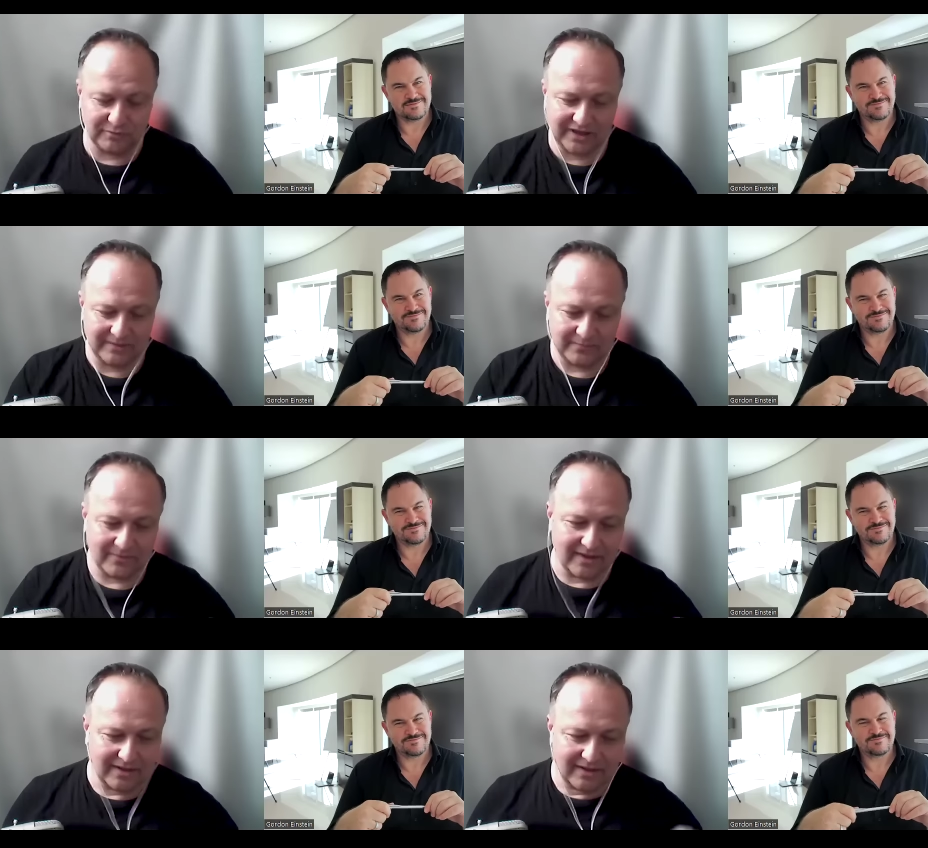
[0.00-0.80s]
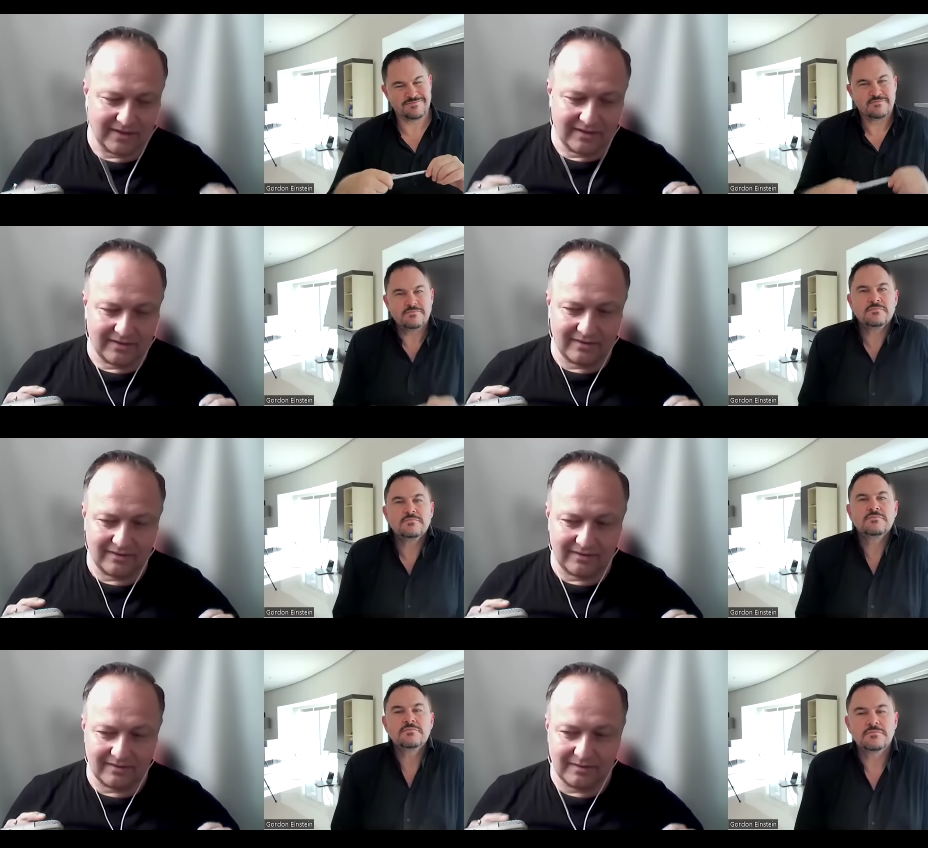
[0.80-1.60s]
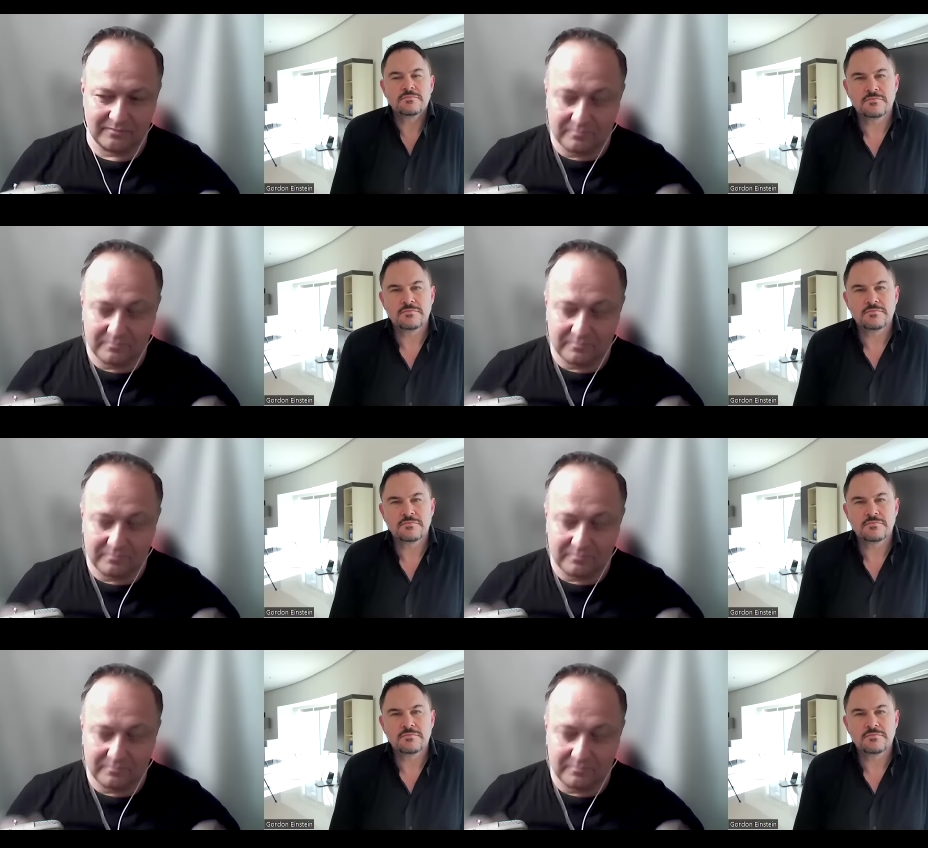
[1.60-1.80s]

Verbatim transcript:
Speaker 1: for me, uh,